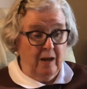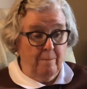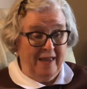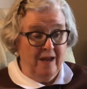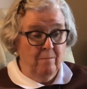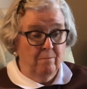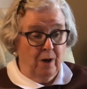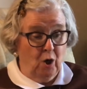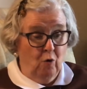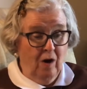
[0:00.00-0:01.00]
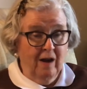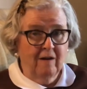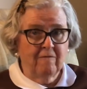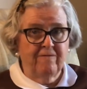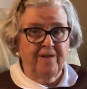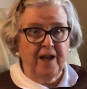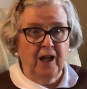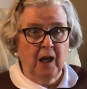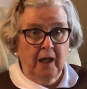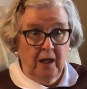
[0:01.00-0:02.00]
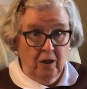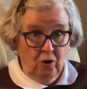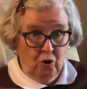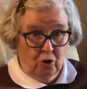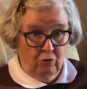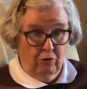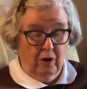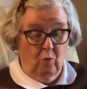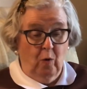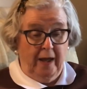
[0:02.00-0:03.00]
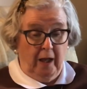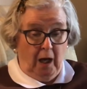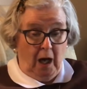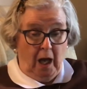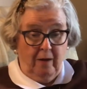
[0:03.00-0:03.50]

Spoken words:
pembo fell into the well.